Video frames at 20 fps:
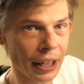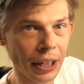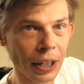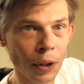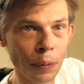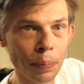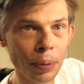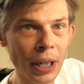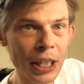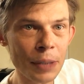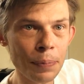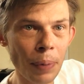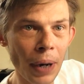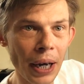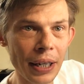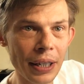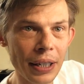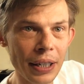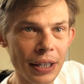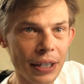the little plus
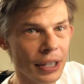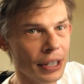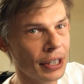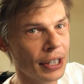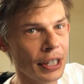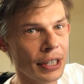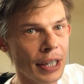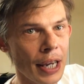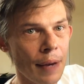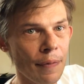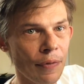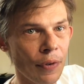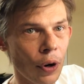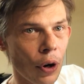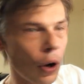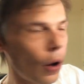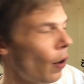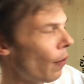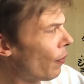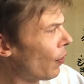button. This is the same for
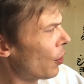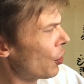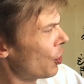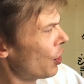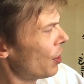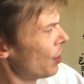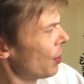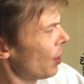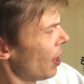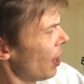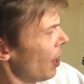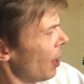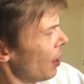all versions.